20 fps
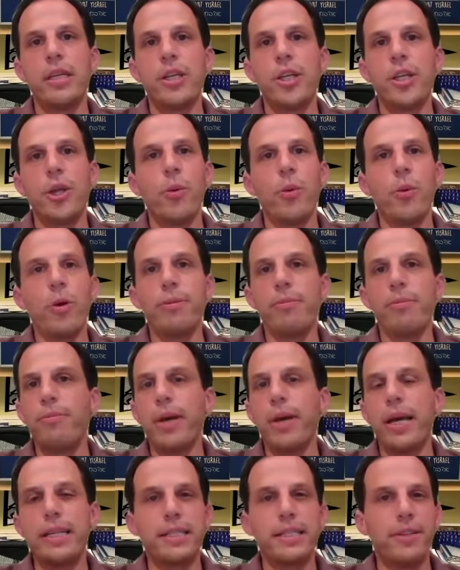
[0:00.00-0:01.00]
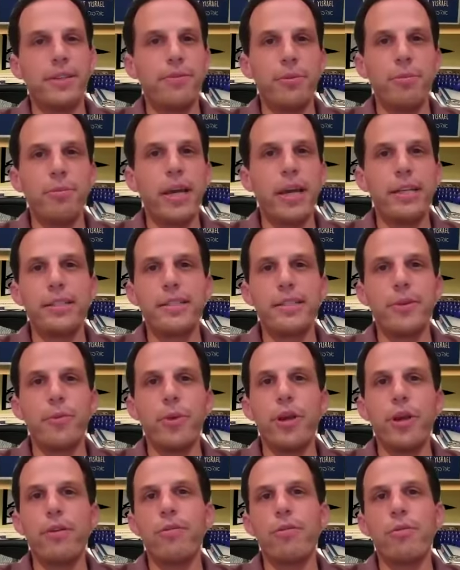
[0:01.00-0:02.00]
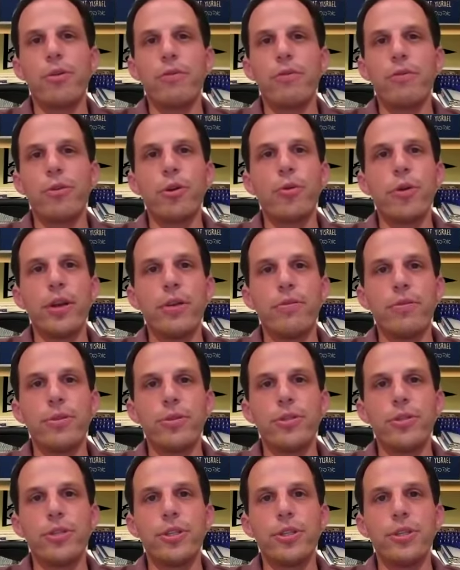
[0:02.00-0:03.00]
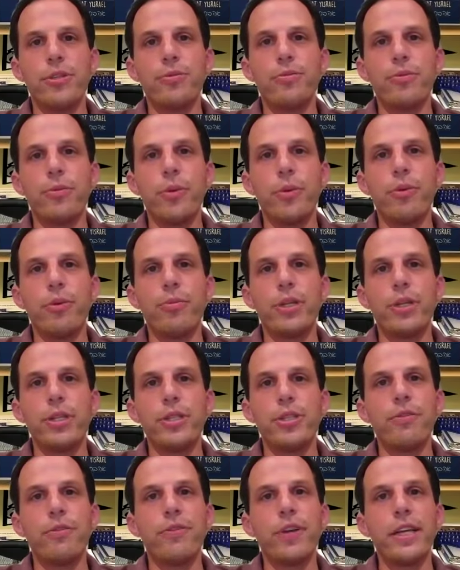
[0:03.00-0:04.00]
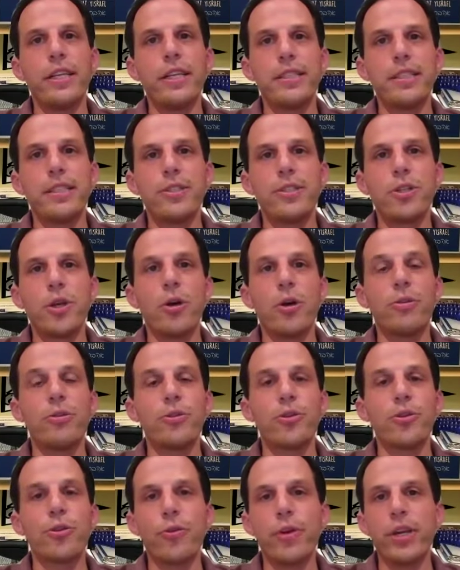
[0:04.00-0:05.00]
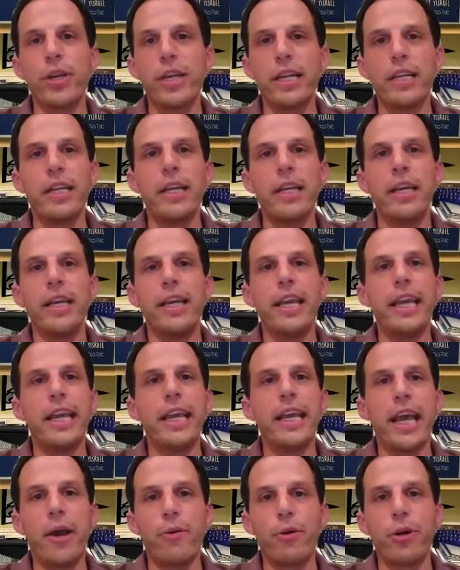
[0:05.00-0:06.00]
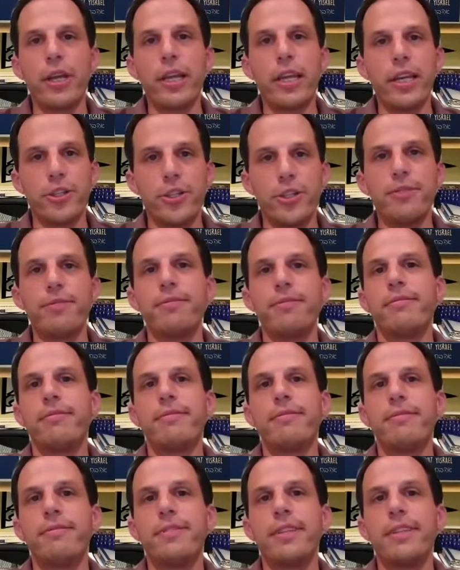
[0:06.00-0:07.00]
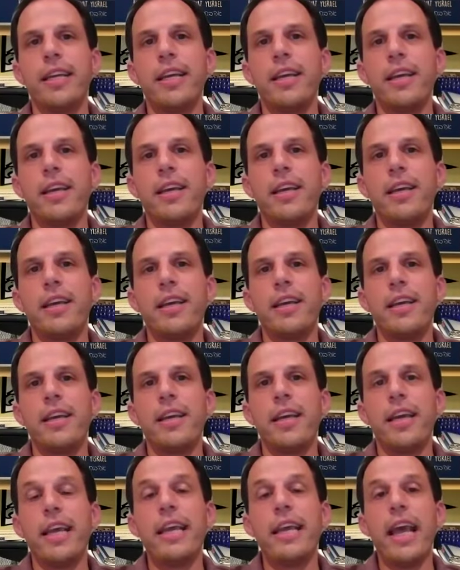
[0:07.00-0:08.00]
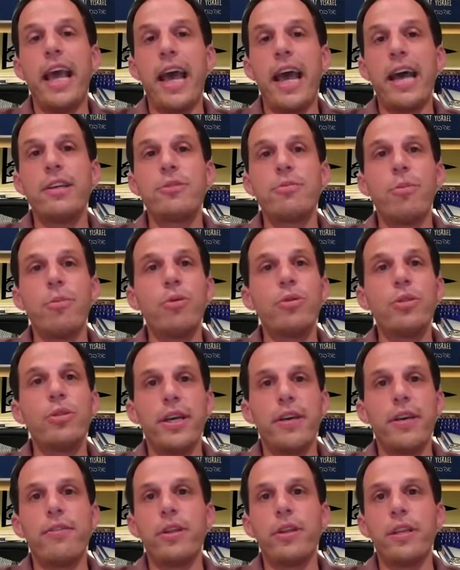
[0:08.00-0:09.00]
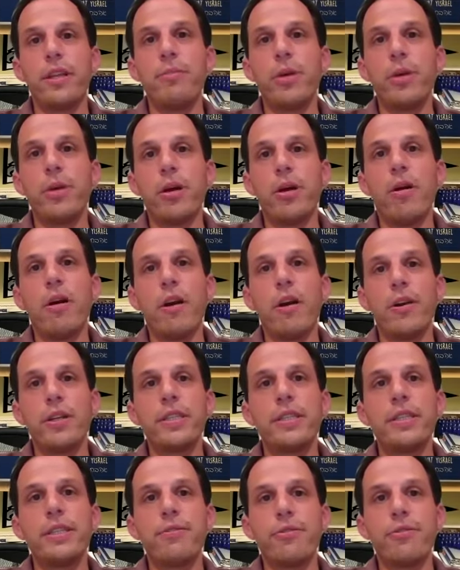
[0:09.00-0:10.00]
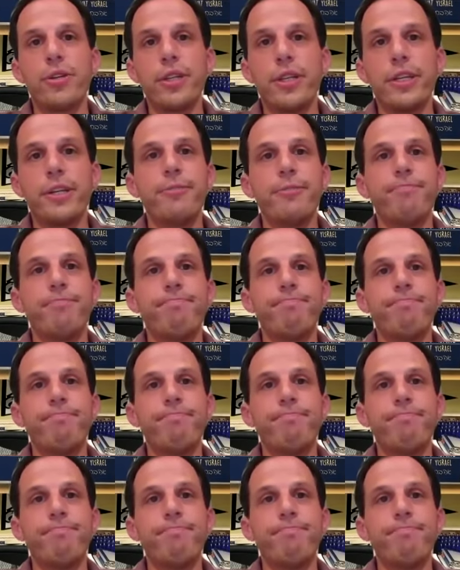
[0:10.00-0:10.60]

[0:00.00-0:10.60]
You are the best of the best, and we are forever grateful to you. We will miss your faces on the screen in our kitchen." It has most definitely been a hard and different year,